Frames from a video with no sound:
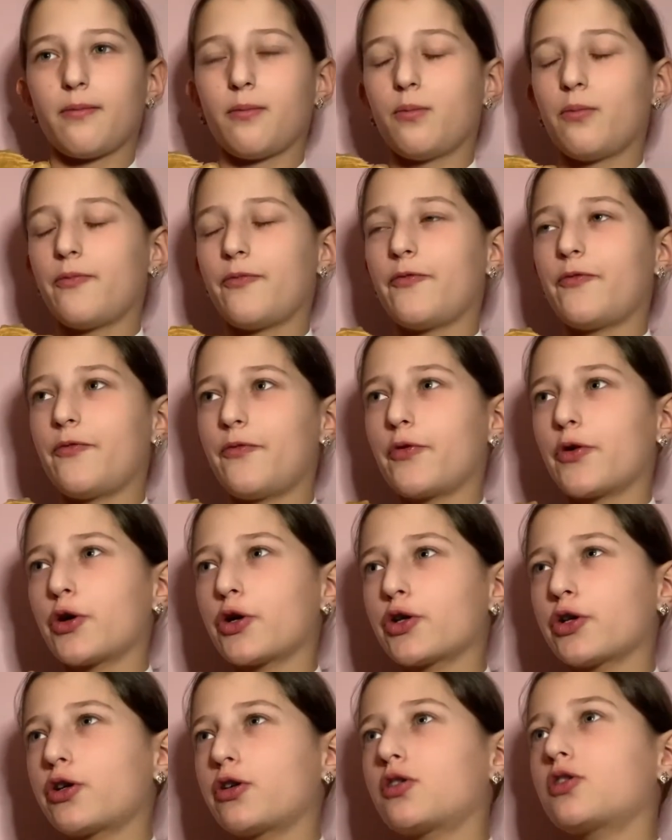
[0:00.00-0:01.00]

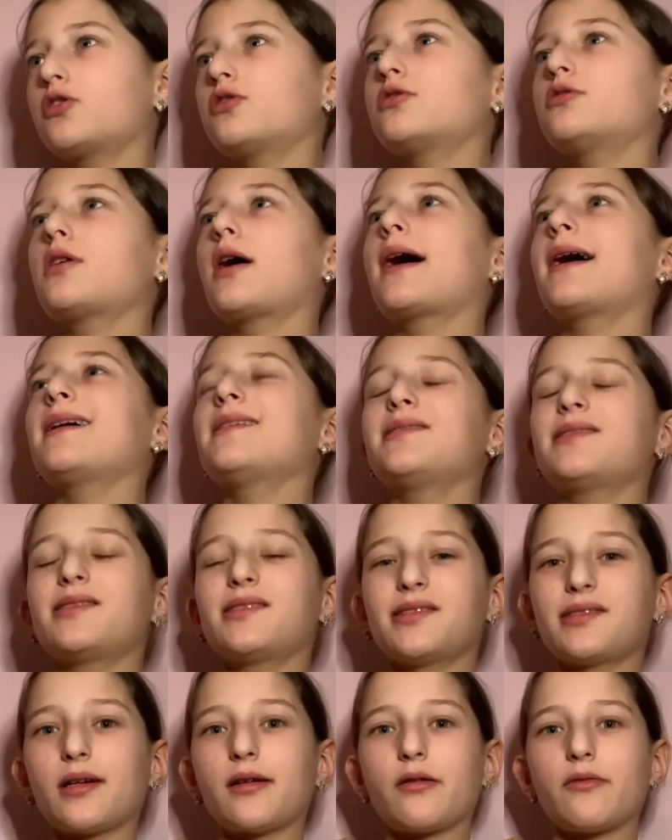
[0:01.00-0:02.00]
vertical lines
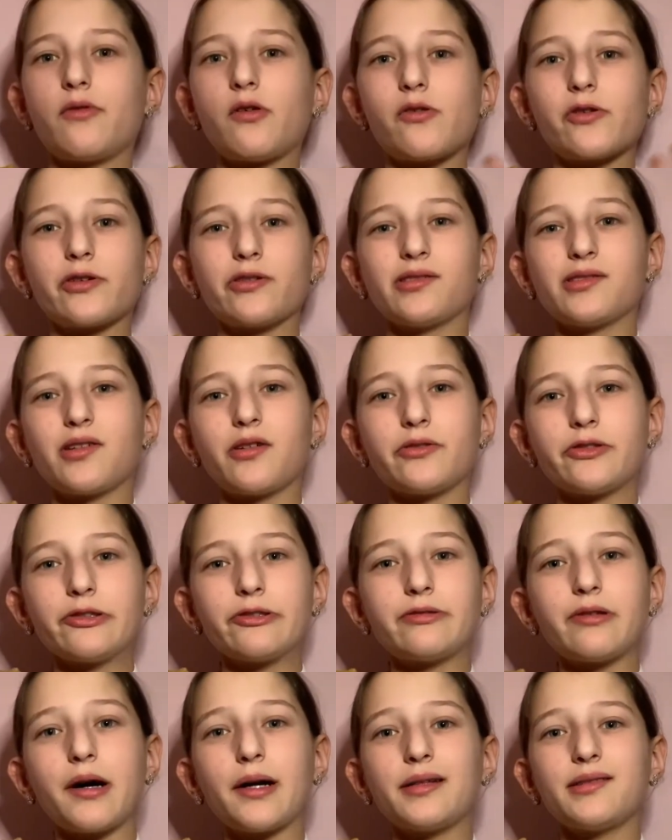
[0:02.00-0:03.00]
instead of
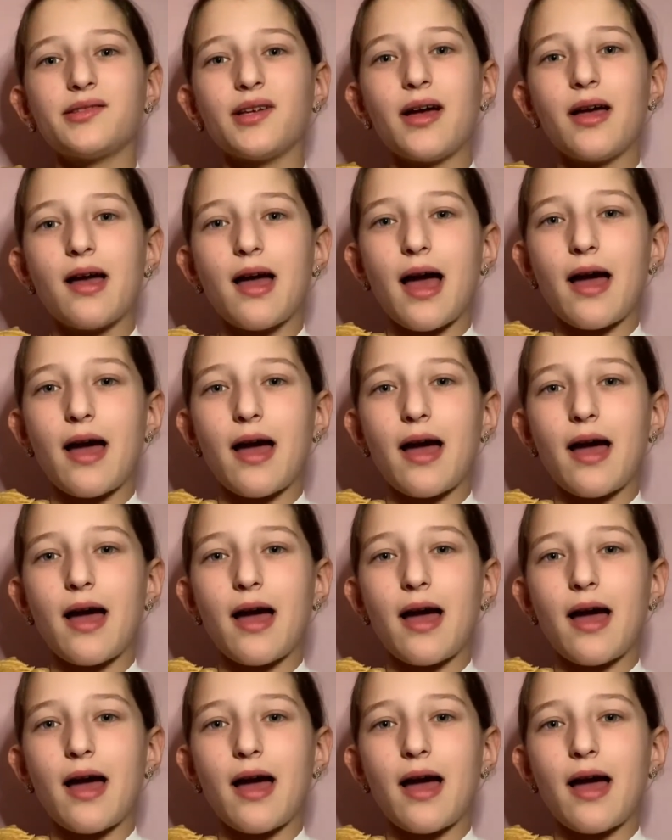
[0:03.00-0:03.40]
horizontal lines,